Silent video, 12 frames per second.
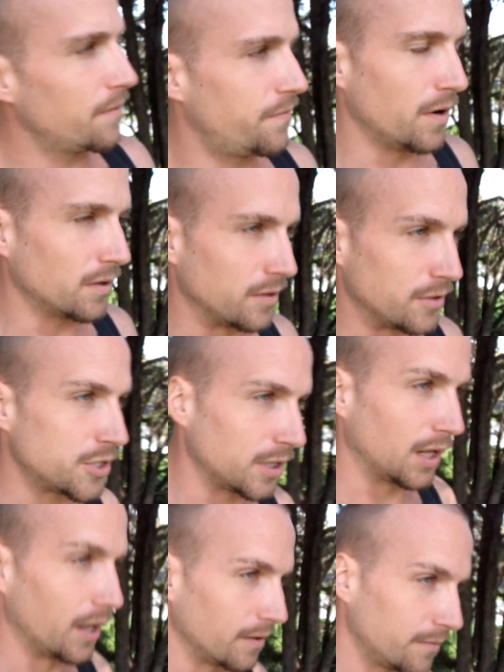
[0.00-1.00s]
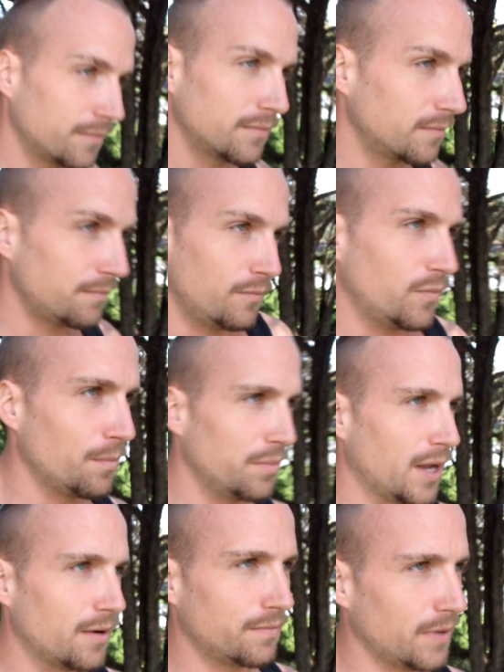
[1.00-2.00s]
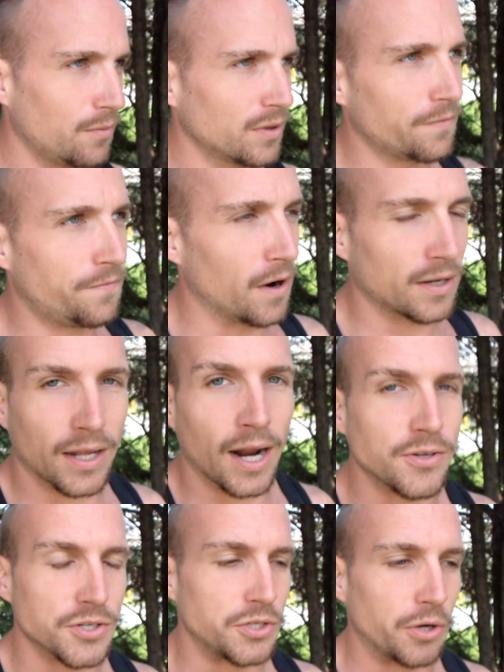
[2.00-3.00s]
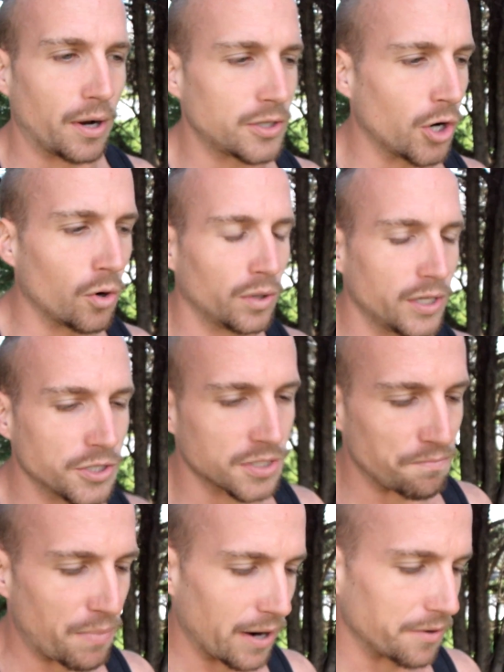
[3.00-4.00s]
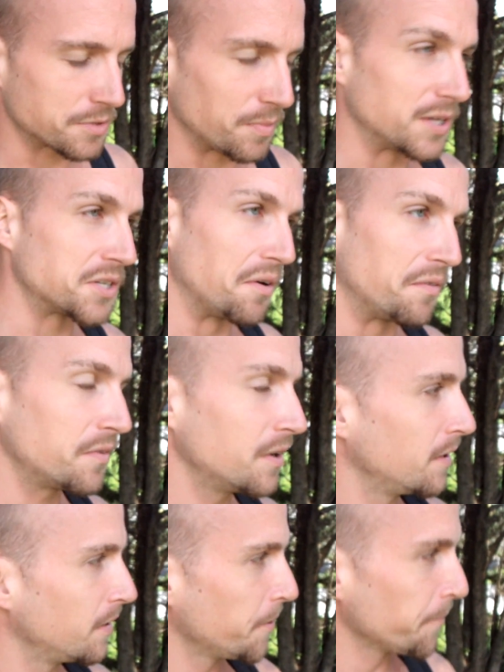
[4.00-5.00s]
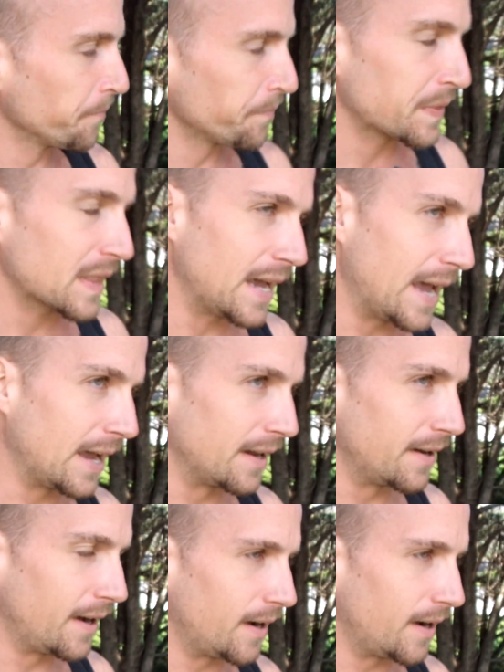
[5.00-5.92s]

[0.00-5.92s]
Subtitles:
fuck this shit. Like what the fuck did I just do? I totally just embarrassed myself. And